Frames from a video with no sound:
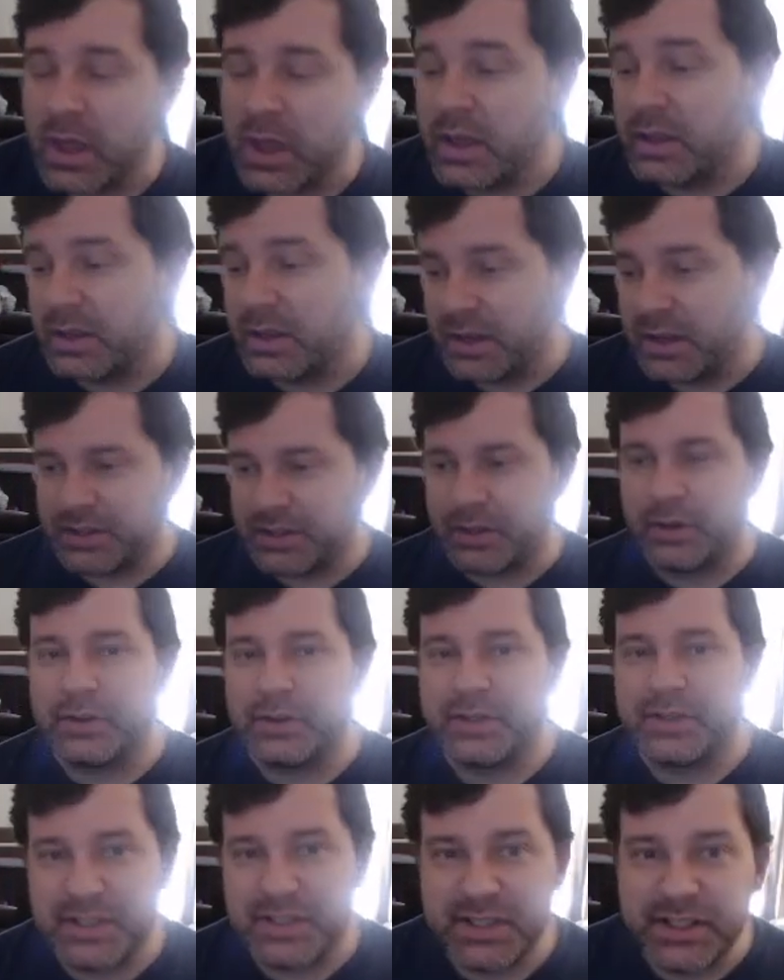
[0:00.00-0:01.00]
It's hard to
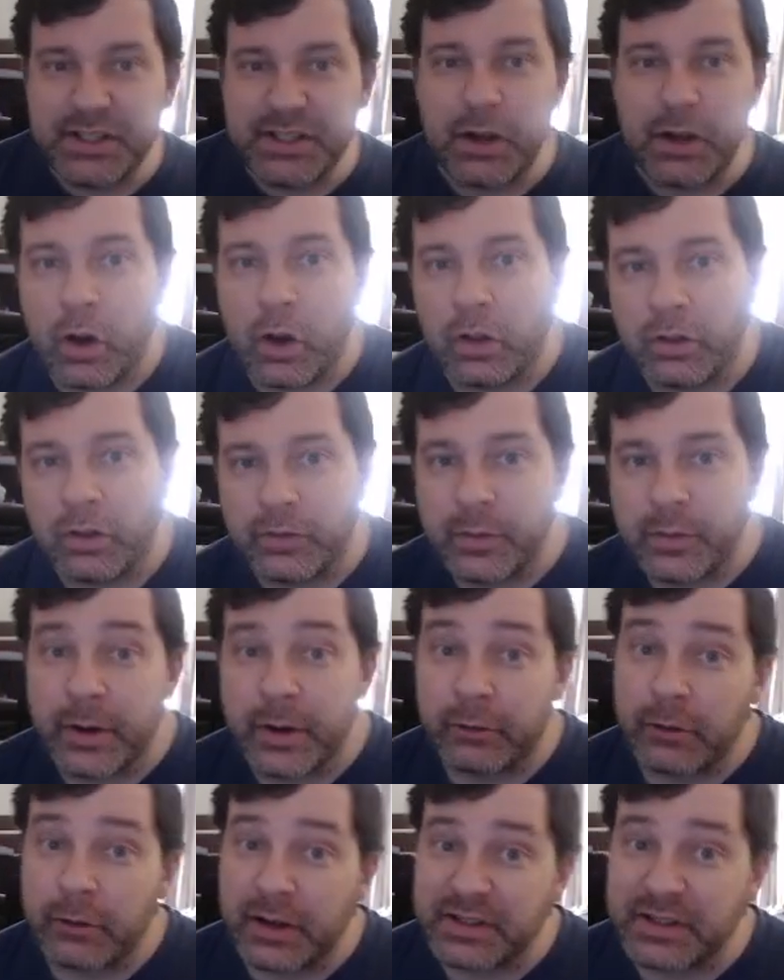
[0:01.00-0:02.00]
see all of them
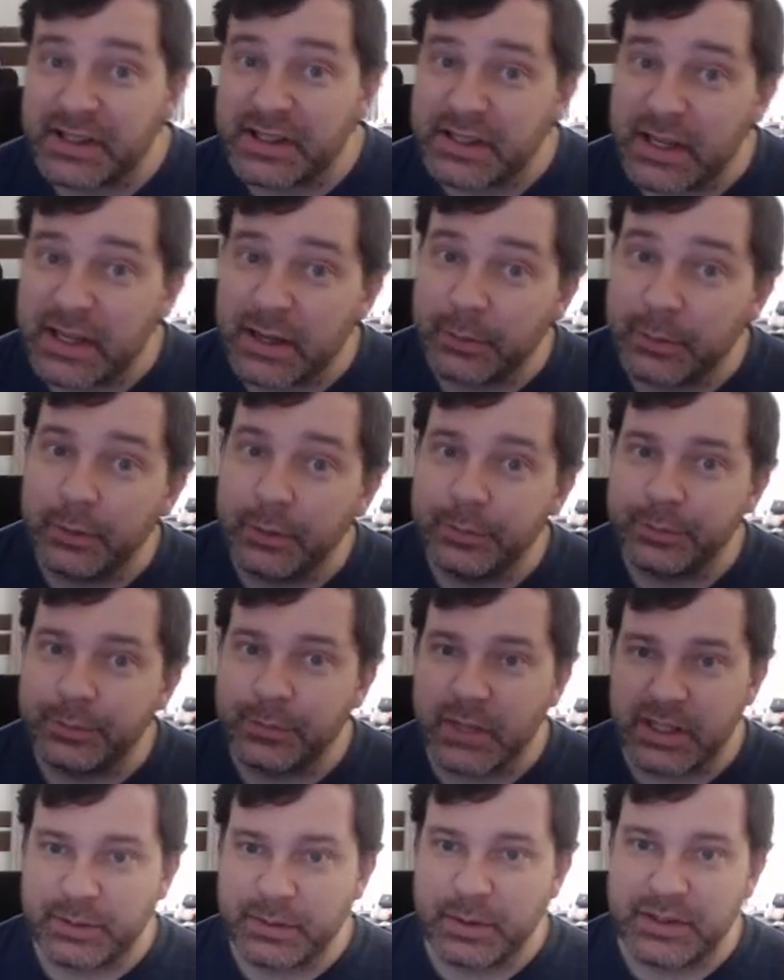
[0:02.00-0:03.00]
across the table,
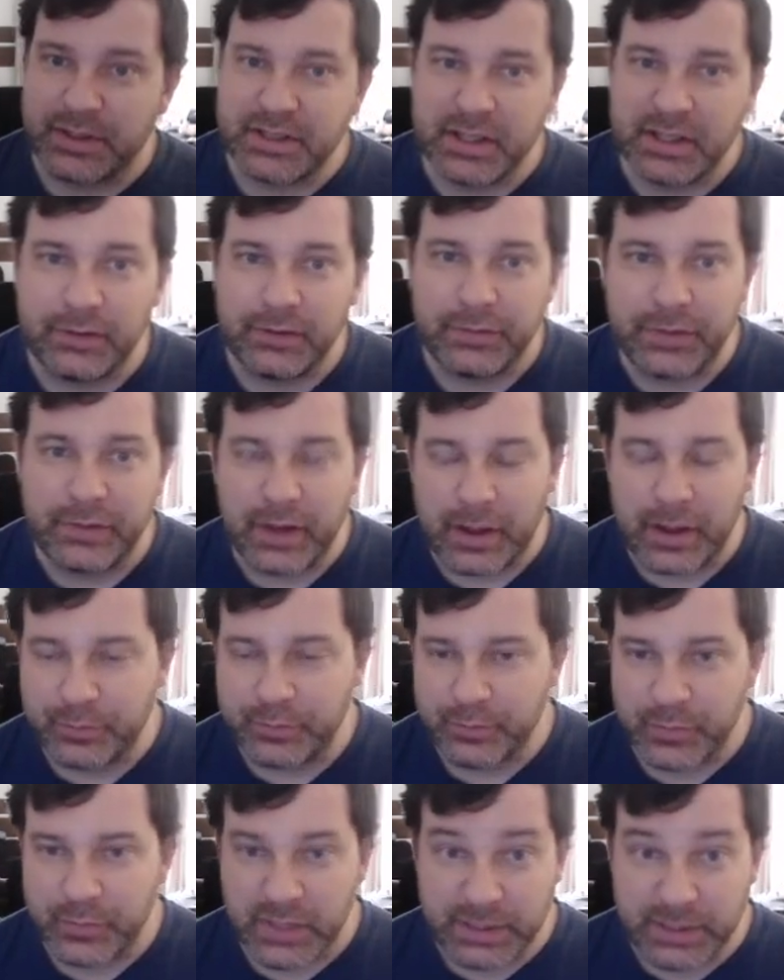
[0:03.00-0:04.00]
especially
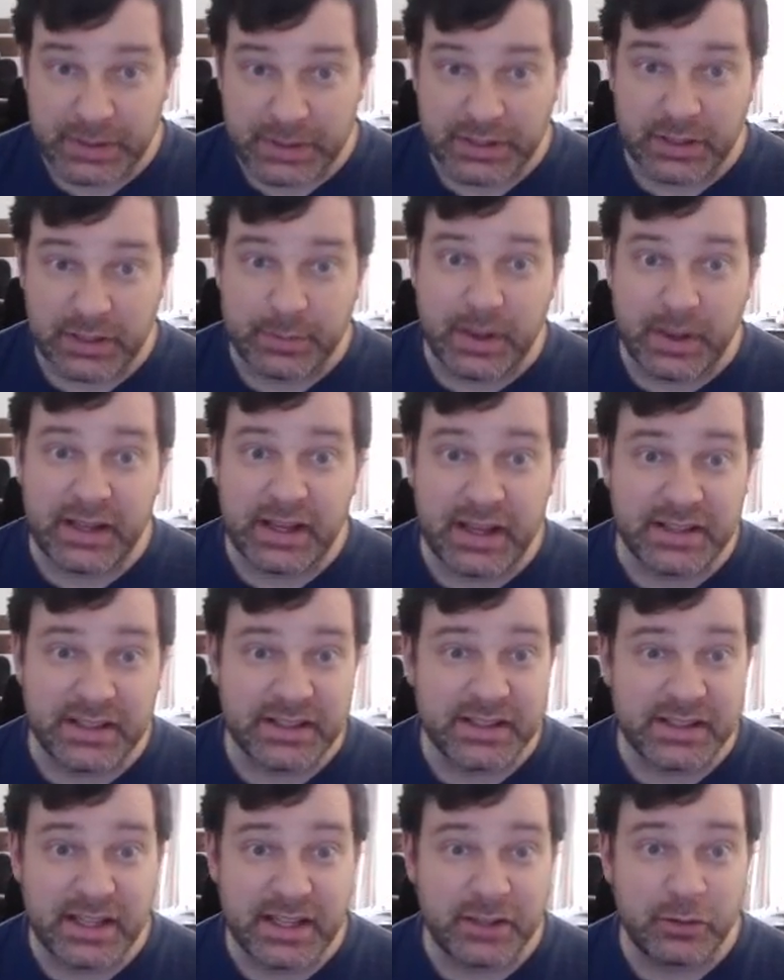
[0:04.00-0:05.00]
in my case, since
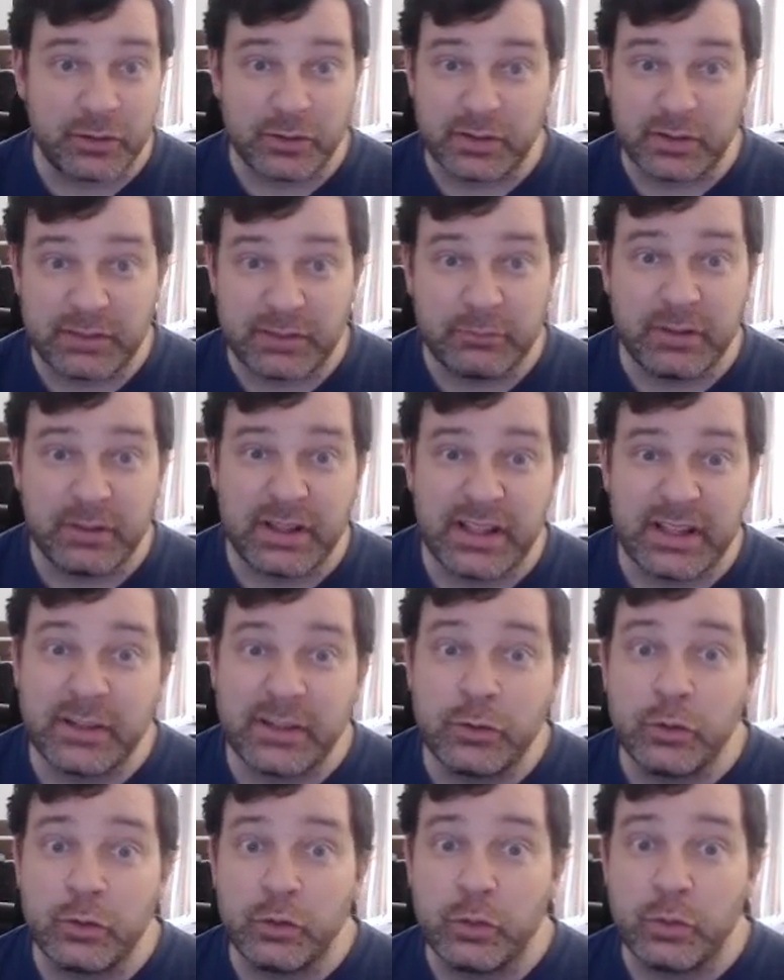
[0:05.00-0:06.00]
I couldn't really
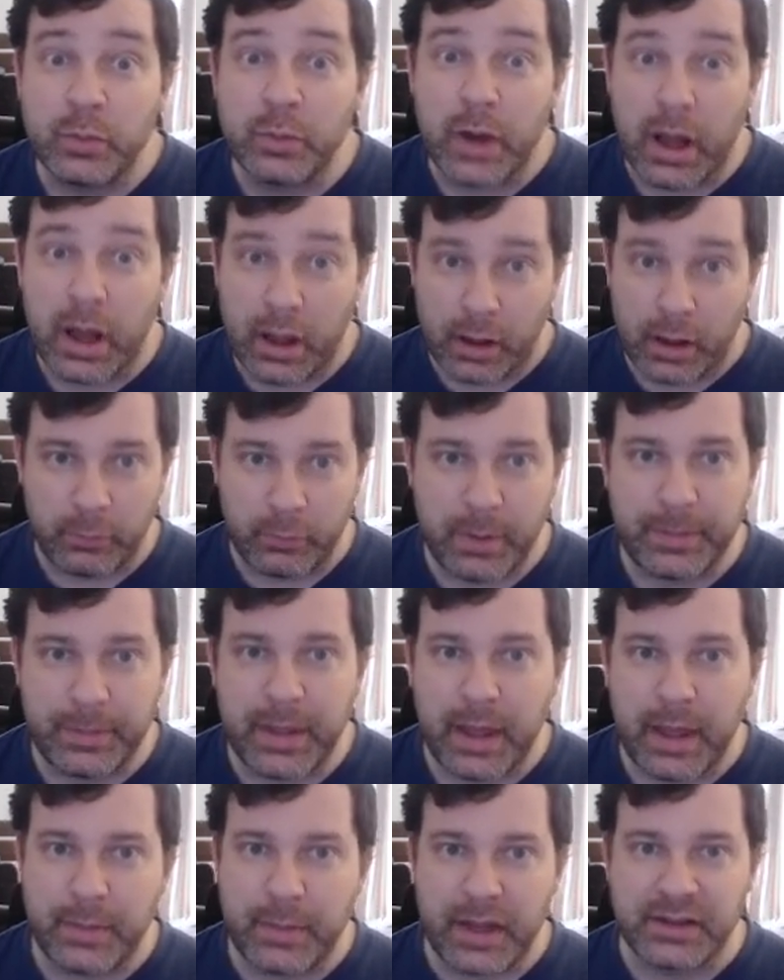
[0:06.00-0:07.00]
do my webcam
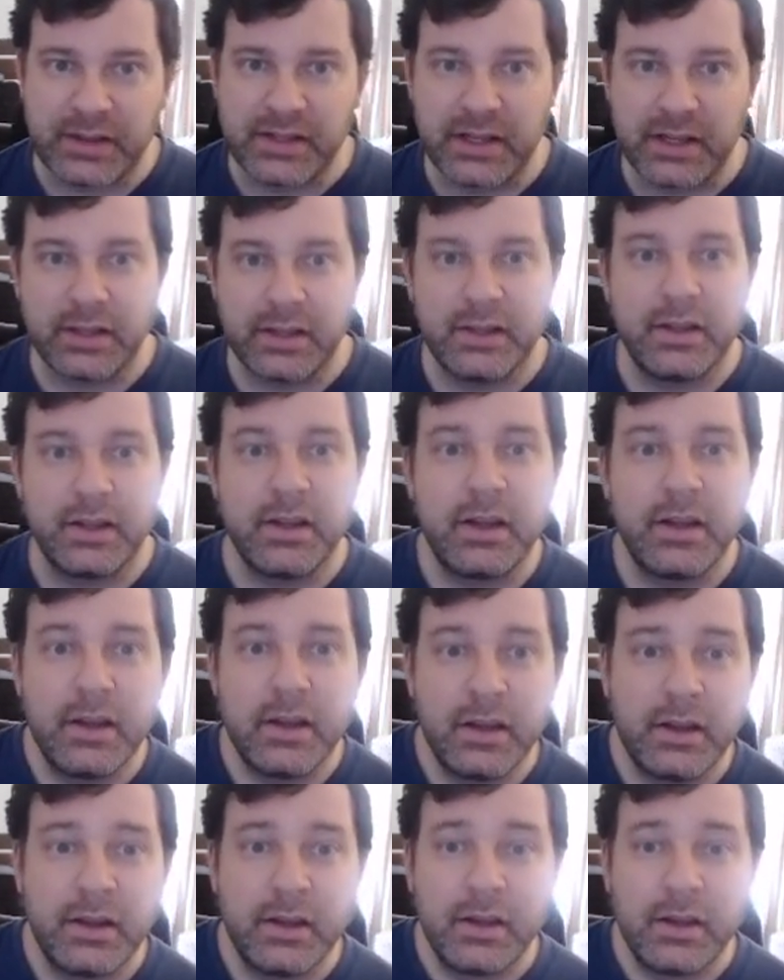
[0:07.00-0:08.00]
magic.
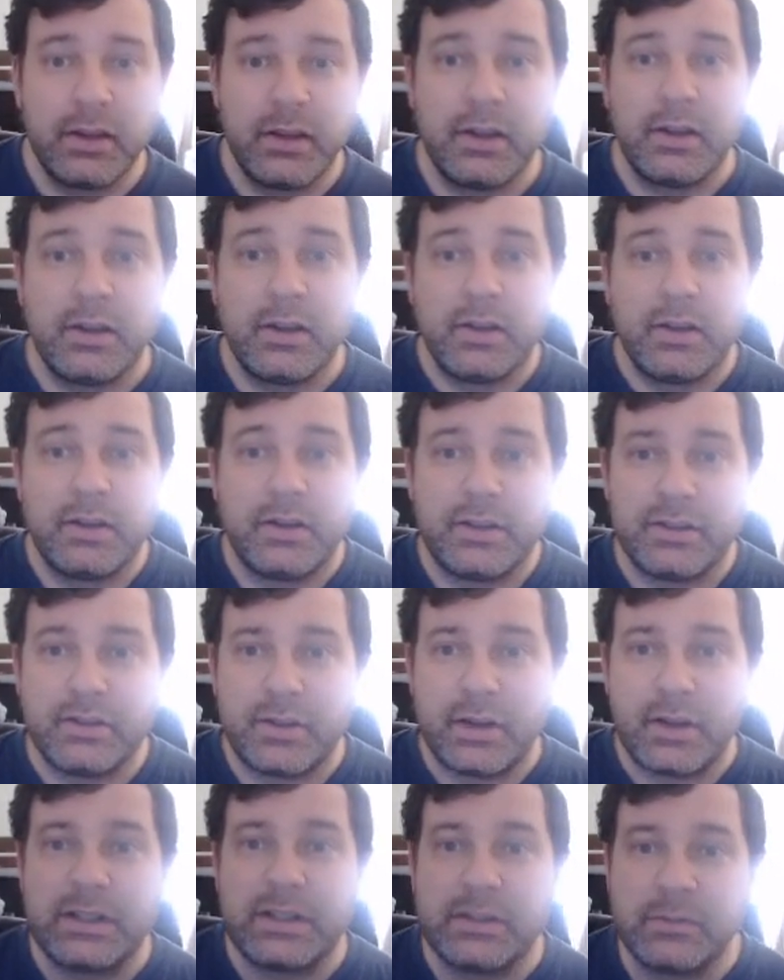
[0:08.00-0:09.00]
So I
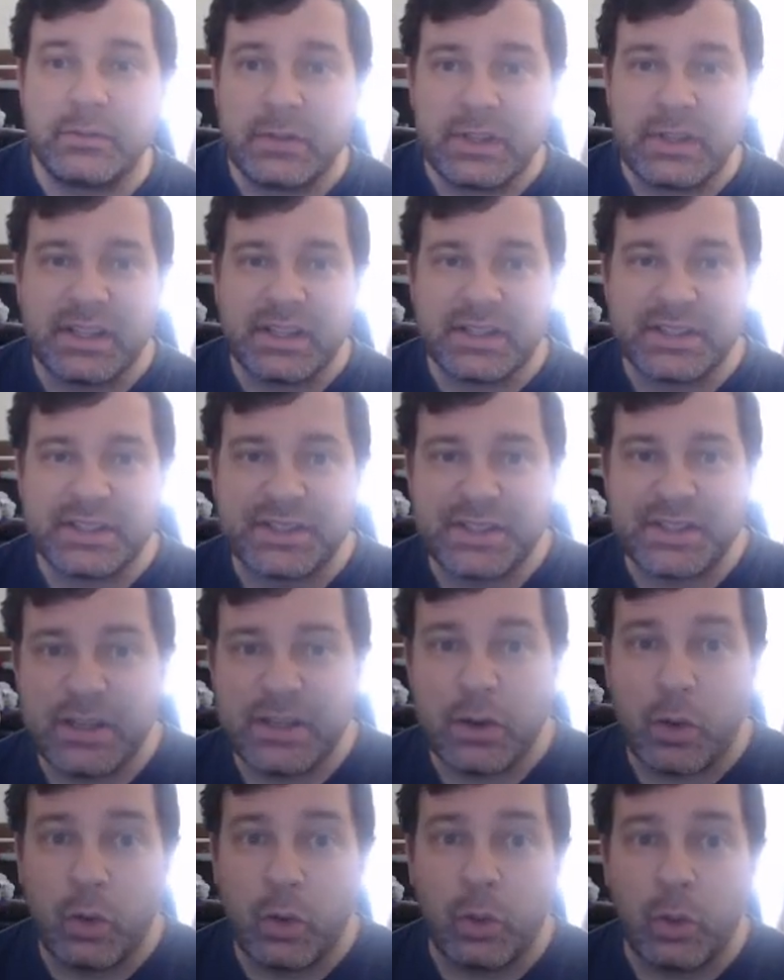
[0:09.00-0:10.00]
didn't really get to see a
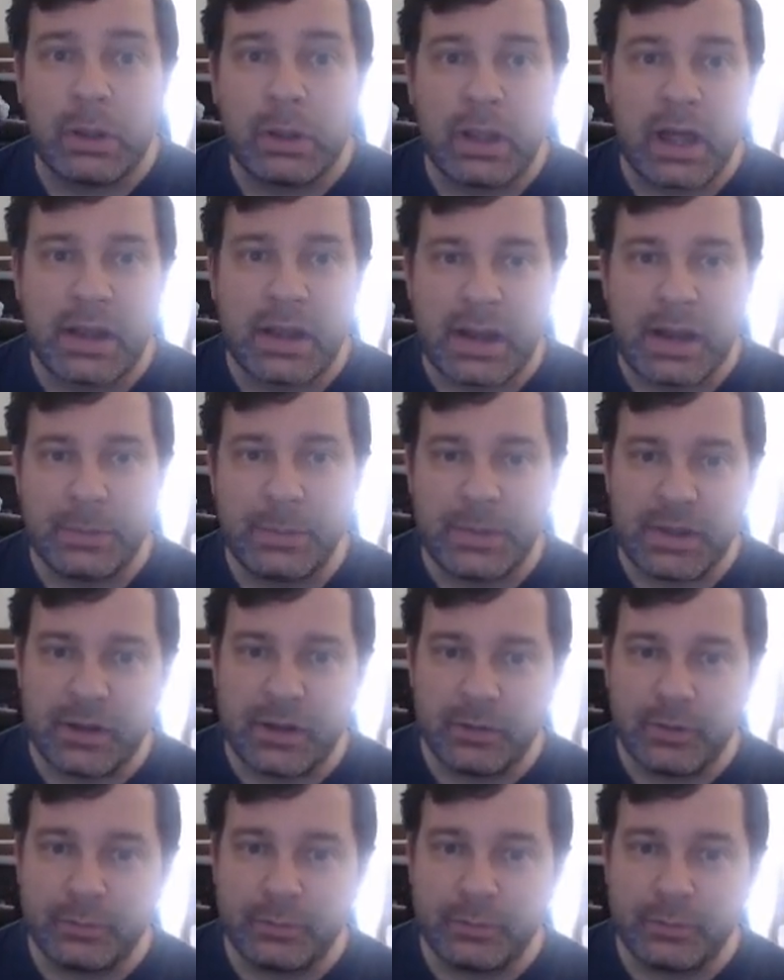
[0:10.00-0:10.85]
whole lot out there.